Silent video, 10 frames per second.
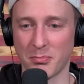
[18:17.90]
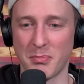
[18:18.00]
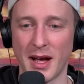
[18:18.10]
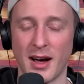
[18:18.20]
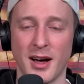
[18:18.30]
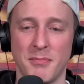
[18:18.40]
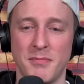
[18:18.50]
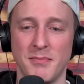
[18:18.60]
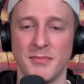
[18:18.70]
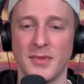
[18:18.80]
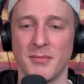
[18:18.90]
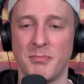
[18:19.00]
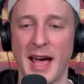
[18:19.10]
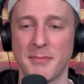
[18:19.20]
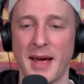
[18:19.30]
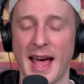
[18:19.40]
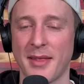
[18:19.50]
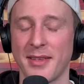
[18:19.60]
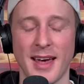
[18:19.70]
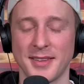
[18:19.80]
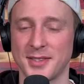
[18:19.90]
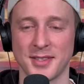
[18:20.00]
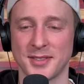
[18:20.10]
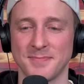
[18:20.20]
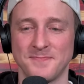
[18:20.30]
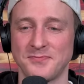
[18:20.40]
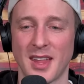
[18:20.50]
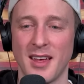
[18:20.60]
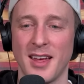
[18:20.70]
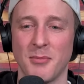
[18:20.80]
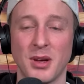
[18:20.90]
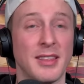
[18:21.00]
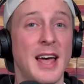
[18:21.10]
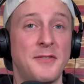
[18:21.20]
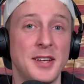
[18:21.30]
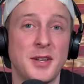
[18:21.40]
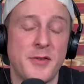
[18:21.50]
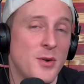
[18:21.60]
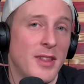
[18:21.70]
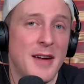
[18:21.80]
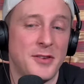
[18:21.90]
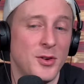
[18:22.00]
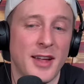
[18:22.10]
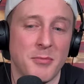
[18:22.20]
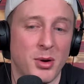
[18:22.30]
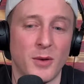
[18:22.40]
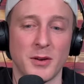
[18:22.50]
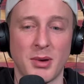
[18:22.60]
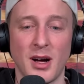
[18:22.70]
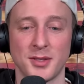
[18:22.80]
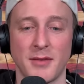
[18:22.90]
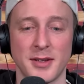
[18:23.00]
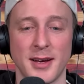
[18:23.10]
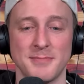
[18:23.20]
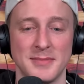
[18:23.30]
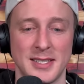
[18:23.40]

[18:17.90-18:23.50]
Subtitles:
bat path. Yeah, it's just... But lefties, if you're a lefty, you got the perfect box every time.